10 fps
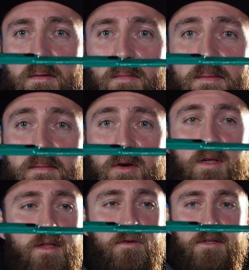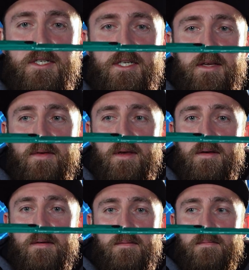Might look a little
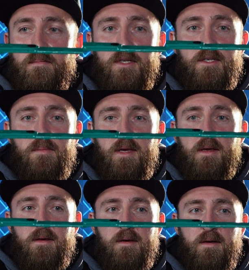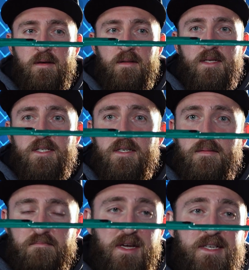deceiving, but to me, that's
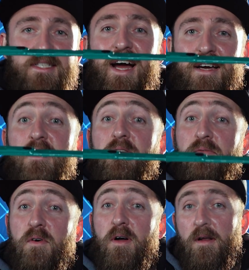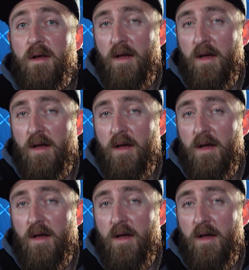exactly a foot.